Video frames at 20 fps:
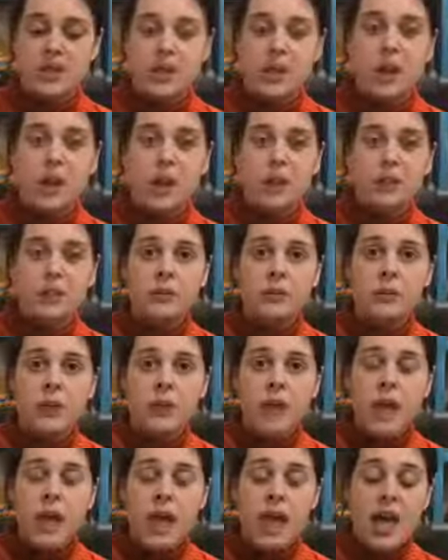the cotton,
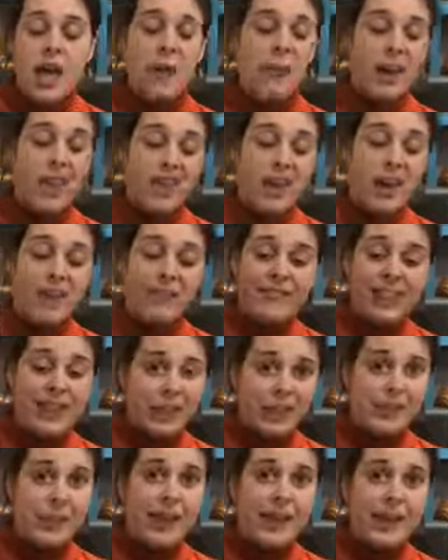and that
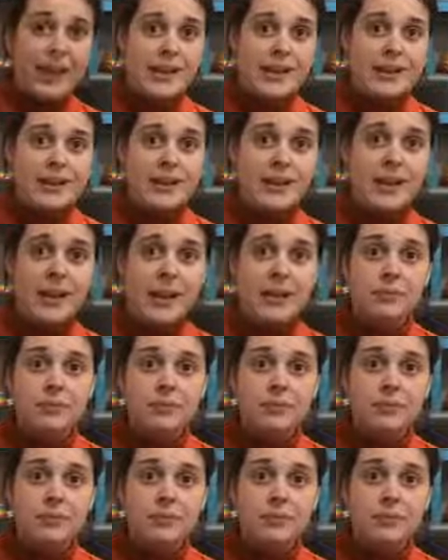feels wet against the skin.